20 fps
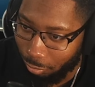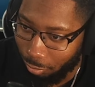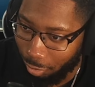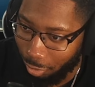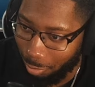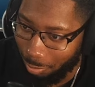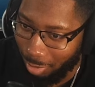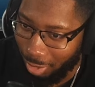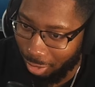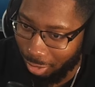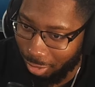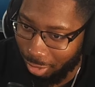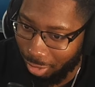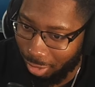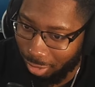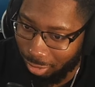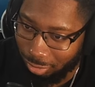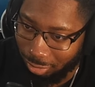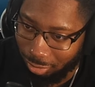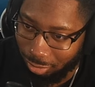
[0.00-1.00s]
Oh my
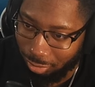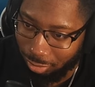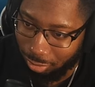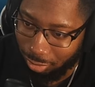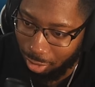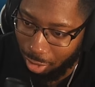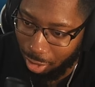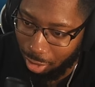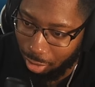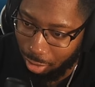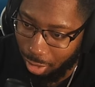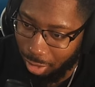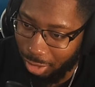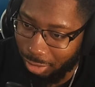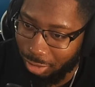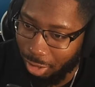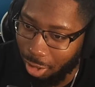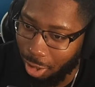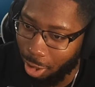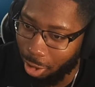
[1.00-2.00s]
gosh. I
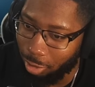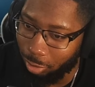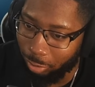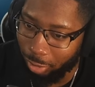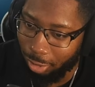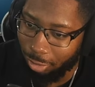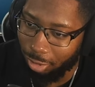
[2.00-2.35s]
like the coloring